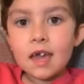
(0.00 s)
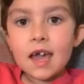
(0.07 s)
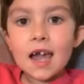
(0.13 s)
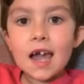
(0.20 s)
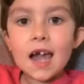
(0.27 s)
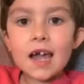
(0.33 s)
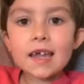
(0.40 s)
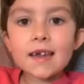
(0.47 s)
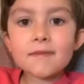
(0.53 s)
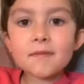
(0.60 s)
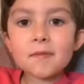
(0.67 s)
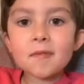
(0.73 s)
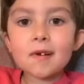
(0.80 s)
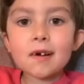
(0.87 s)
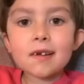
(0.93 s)
Hi
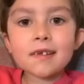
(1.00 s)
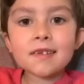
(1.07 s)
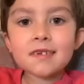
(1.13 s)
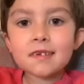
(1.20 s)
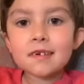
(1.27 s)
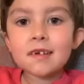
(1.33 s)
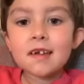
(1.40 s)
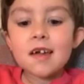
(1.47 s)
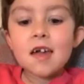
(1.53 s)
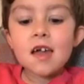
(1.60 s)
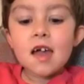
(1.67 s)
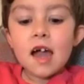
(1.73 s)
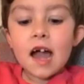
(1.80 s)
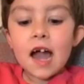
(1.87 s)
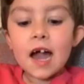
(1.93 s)
everyone.
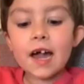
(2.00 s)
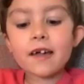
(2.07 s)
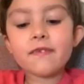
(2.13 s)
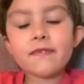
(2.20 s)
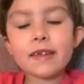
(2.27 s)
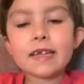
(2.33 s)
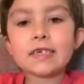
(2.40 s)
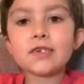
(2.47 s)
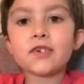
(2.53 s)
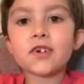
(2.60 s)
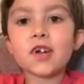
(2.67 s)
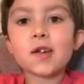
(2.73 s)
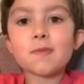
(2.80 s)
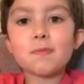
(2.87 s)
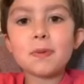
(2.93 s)
I
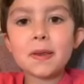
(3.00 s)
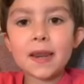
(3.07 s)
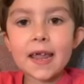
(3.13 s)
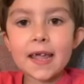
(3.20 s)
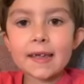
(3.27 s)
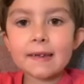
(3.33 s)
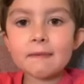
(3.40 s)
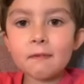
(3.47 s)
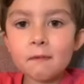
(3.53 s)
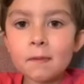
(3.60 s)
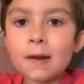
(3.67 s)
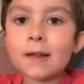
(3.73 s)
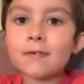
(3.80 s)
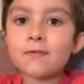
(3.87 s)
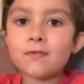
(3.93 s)
enjoy playing with
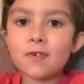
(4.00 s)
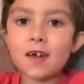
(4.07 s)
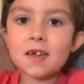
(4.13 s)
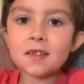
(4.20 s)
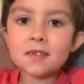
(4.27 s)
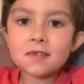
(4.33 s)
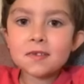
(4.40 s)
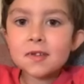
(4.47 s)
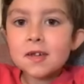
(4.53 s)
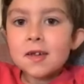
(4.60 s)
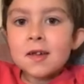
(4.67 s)
my friends